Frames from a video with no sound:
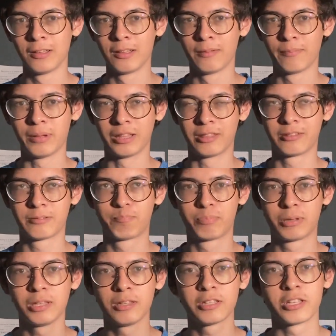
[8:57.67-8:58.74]
but
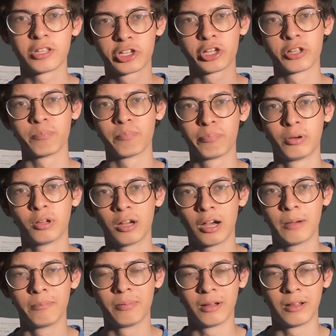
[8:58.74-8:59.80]
Pilsen shouldn't put
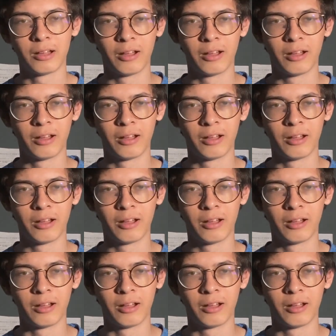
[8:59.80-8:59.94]
up